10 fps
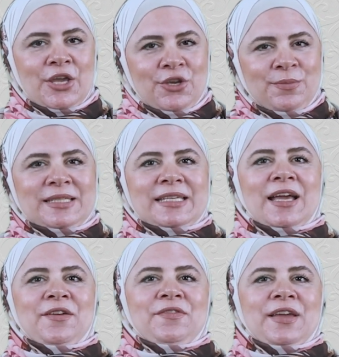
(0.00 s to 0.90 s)
You must
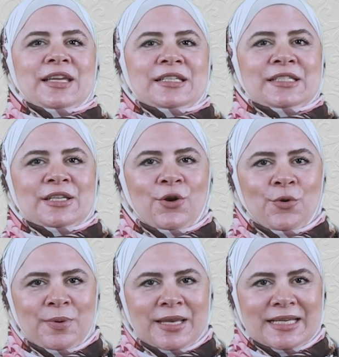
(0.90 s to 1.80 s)
have an
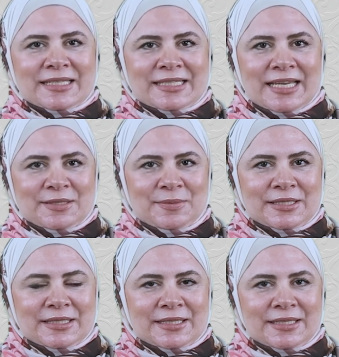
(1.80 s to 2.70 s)
opening
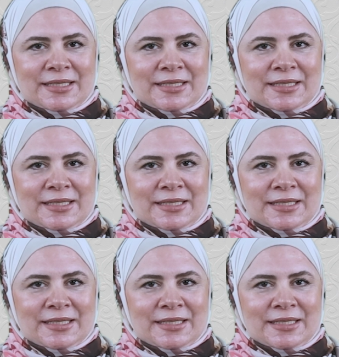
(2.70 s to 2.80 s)
statement.